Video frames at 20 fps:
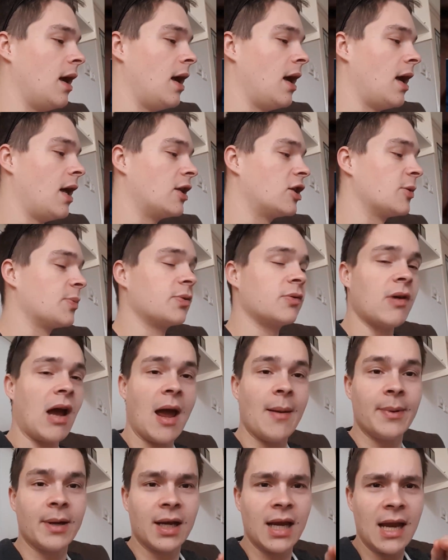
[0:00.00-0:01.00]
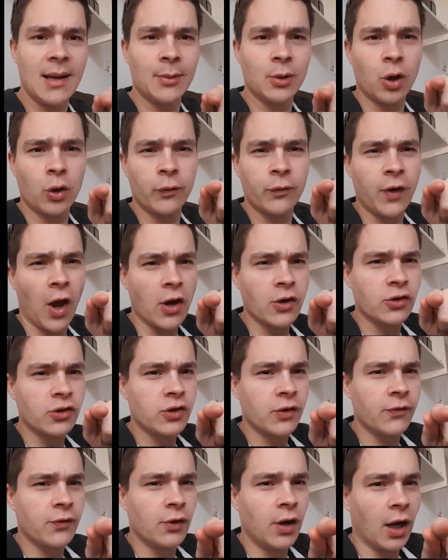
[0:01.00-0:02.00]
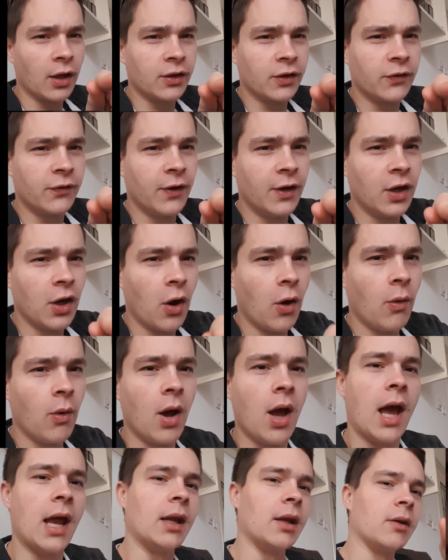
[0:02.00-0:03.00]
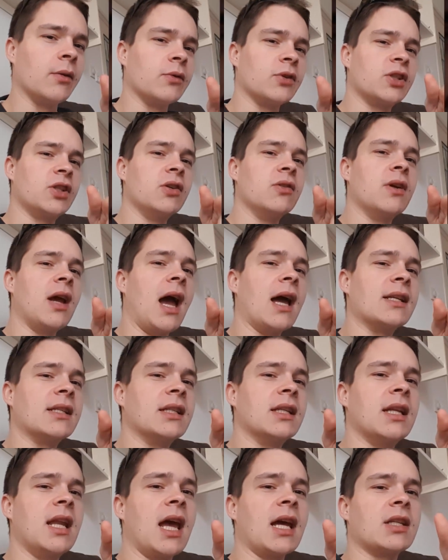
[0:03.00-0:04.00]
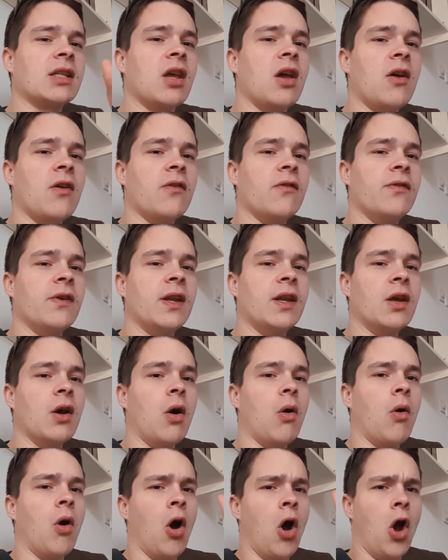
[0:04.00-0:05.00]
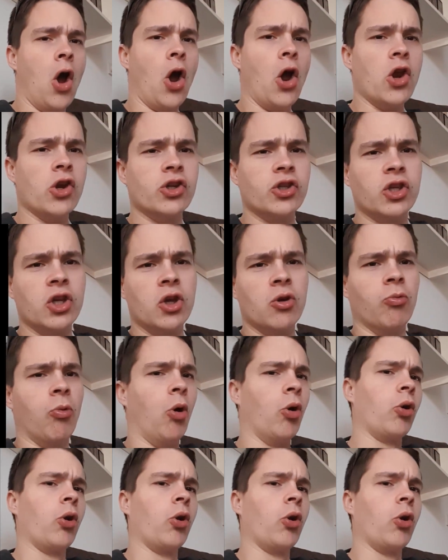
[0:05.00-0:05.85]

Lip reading: And subscribe and enable notifications if you like this video. And I'll see you guys in the next video. HD